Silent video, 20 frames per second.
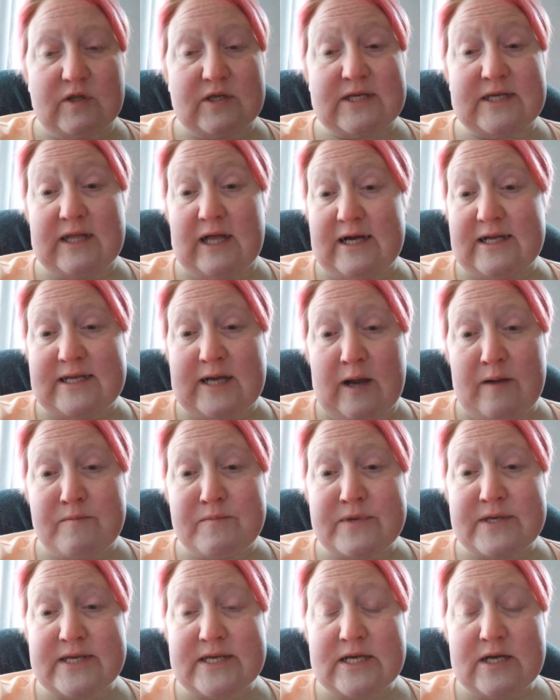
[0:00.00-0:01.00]
It's a lot of
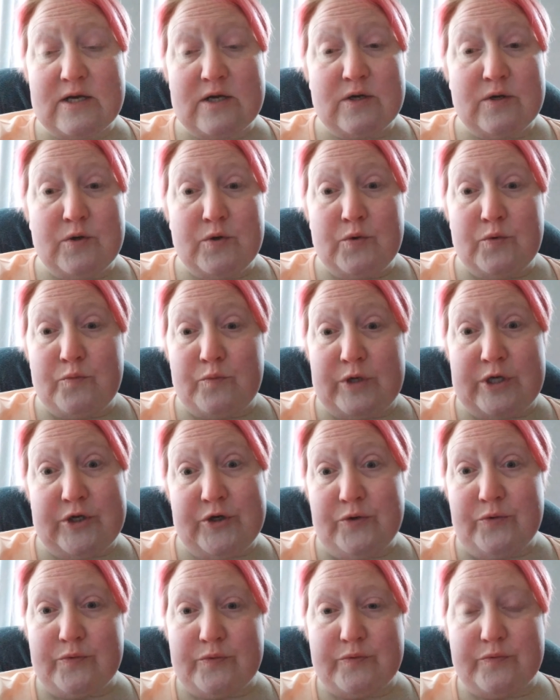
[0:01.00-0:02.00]
times we
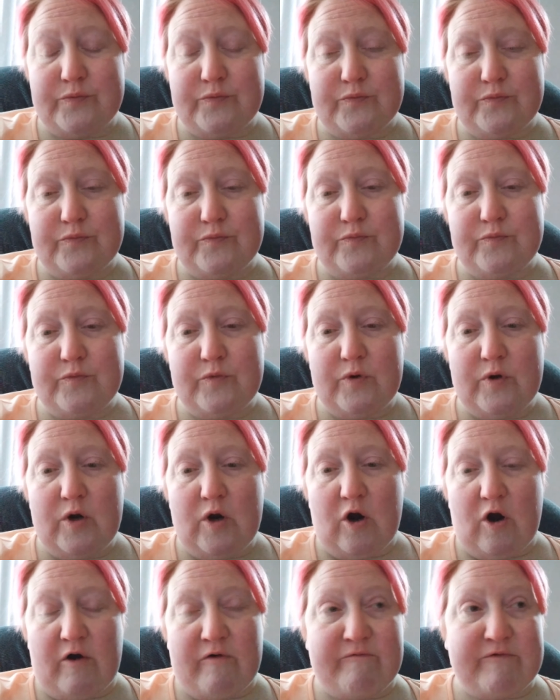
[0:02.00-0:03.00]
do
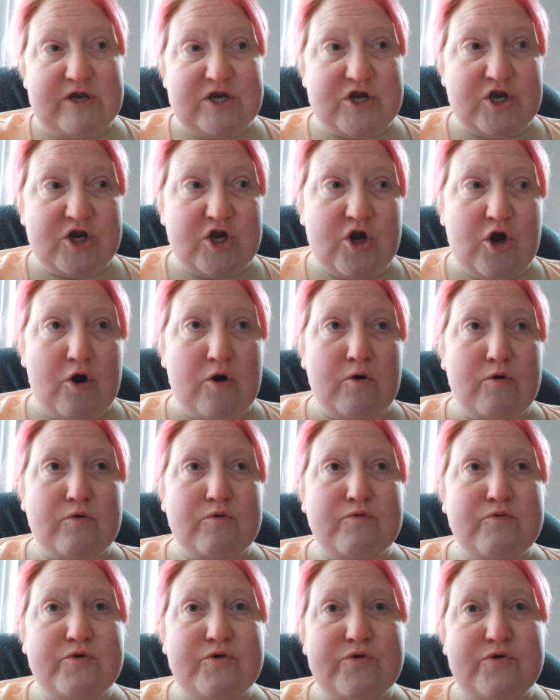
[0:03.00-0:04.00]
our vision
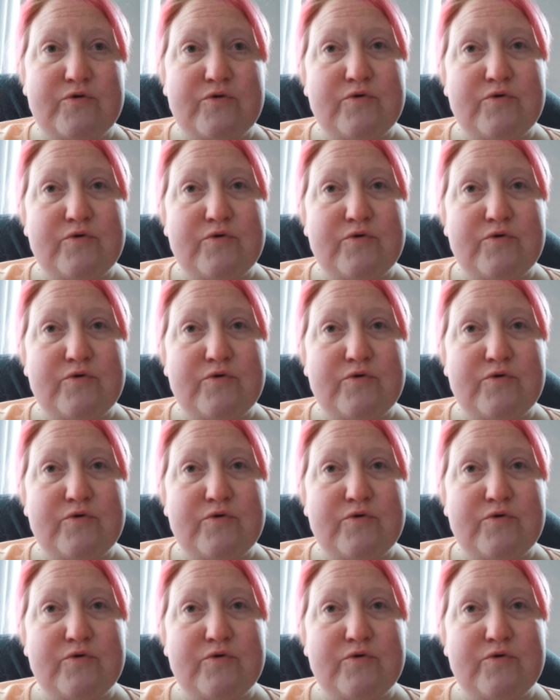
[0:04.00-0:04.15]
goes,